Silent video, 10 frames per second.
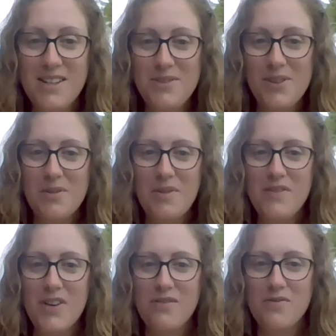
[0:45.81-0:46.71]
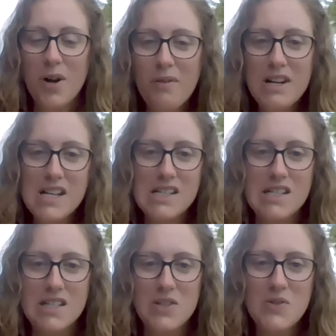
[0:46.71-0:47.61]
you know that we've gone forward
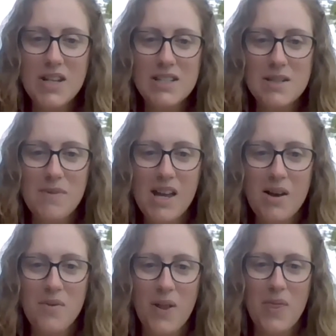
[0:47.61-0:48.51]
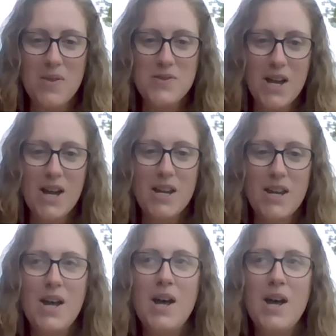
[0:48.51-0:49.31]
into the New Testament and we're in John